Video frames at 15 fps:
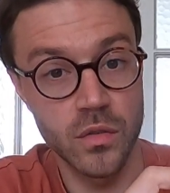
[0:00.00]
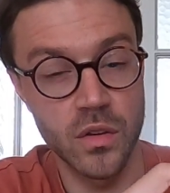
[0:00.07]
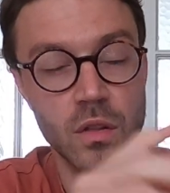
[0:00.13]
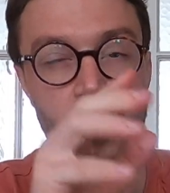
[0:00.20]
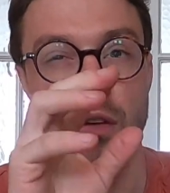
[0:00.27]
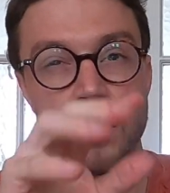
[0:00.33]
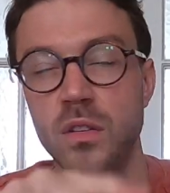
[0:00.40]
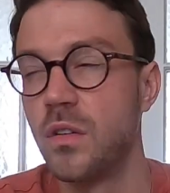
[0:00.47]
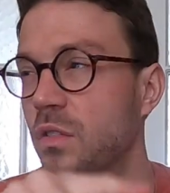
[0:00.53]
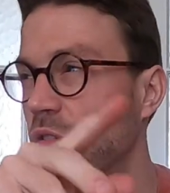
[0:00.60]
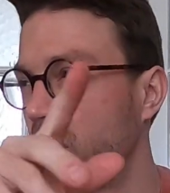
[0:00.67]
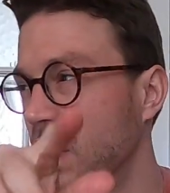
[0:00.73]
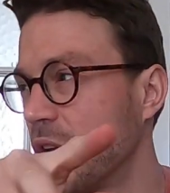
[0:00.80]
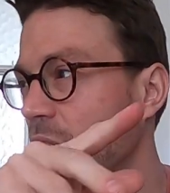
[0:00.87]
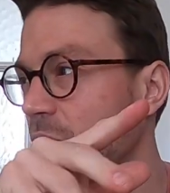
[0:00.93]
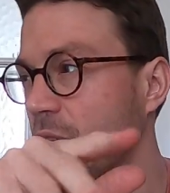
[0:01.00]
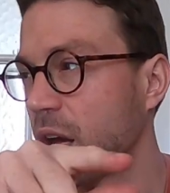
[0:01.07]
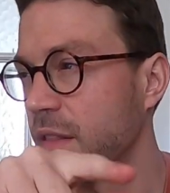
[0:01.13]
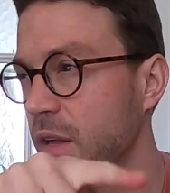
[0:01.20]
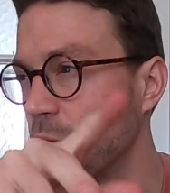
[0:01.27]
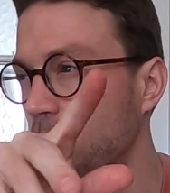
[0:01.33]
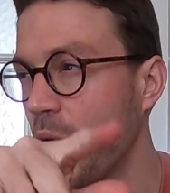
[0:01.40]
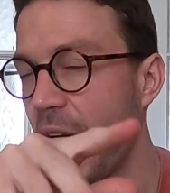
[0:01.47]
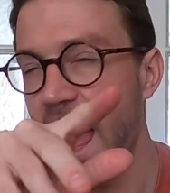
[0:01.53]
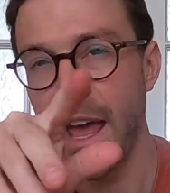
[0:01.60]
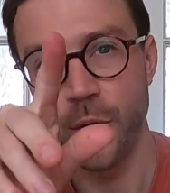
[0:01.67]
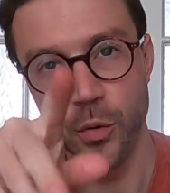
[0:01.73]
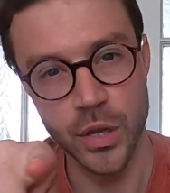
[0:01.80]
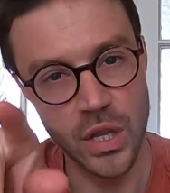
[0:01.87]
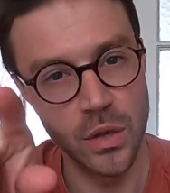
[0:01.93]
So those are usually, like, I think your
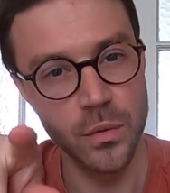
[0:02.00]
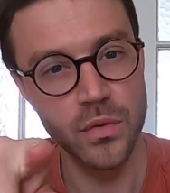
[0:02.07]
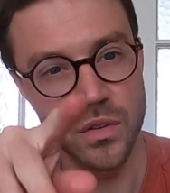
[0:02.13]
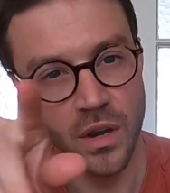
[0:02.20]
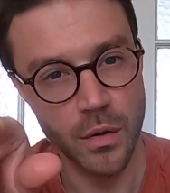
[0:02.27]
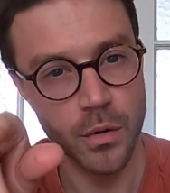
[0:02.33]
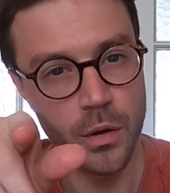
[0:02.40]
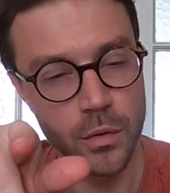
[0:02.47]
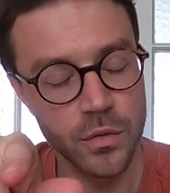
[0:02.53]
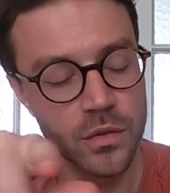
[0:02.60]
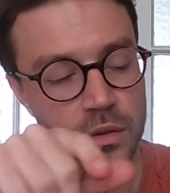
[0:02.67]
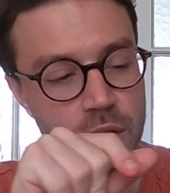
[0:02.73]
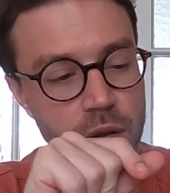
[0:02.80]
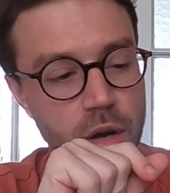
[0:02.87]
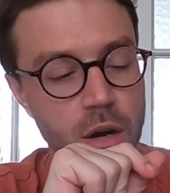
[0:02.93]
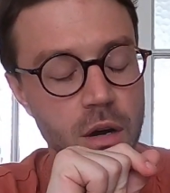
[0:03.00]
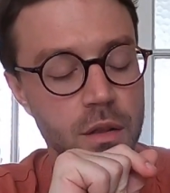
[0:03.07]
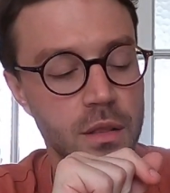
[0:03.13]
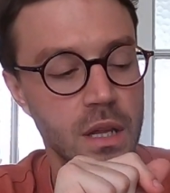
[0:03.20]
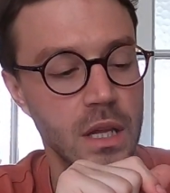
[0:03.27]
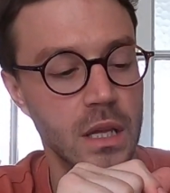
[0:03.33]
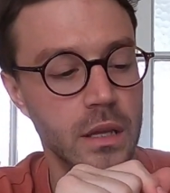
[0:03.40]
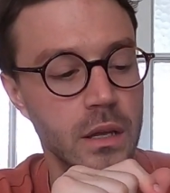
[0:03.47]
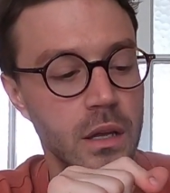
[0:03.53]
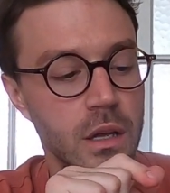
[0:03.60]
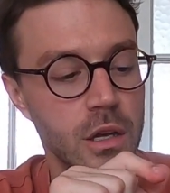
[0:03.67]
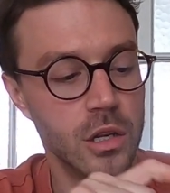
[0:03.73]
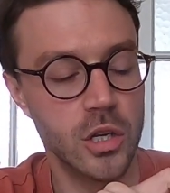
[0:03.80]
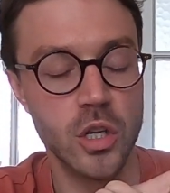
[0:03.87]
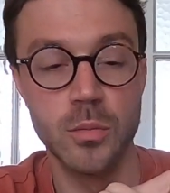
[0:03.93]
A or U serials are the
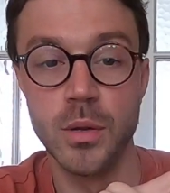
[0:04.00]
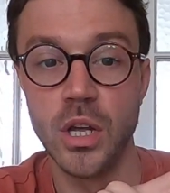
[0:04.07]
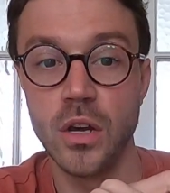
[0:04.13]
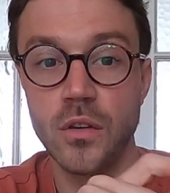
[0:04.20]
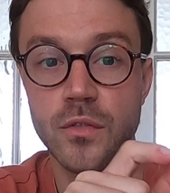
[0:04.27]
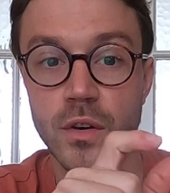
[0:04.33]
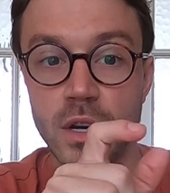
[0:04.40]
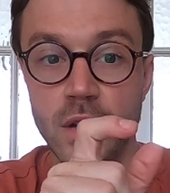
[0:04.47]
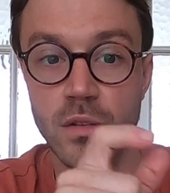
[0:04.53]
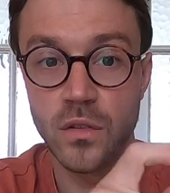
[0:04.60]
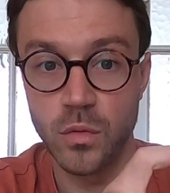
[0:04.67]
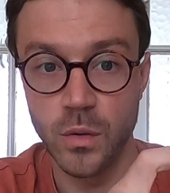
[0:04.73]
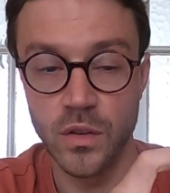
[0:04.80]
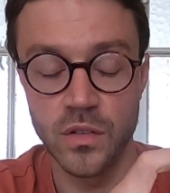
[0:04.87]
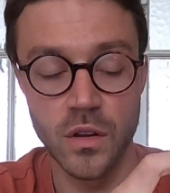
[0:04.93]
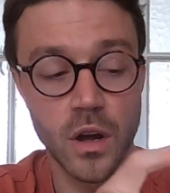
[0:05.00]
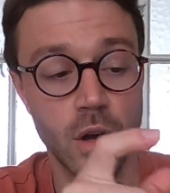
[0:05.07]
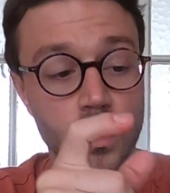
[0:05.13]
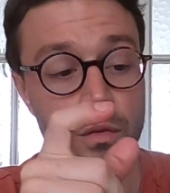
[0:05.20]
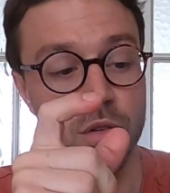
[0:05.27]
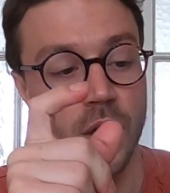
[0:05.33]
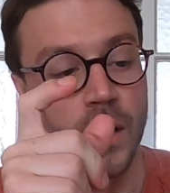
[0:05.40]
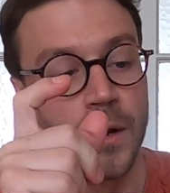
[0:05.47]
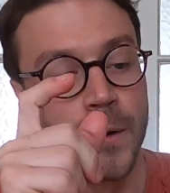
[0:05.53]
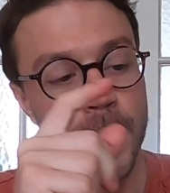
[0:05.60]
Luminova Swiss dials.